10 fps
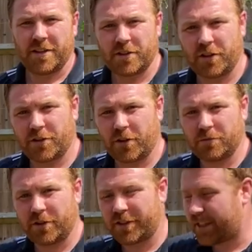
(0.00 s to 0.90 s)
So the
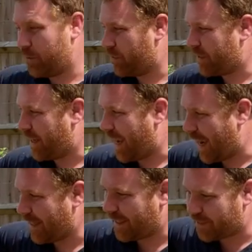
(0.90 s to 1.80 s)
top dressing was
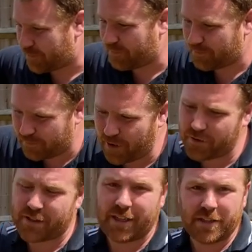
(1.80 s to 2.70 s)
added
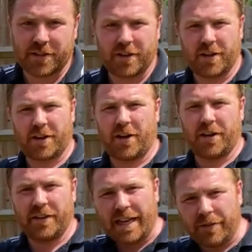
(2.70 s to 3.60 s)
mostly as a kind
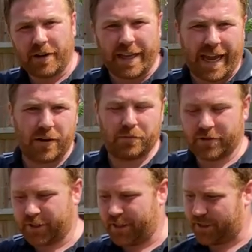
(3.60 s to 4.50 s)
of a levelling out
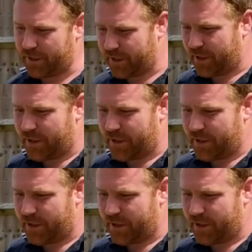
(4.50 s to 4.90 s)
procedure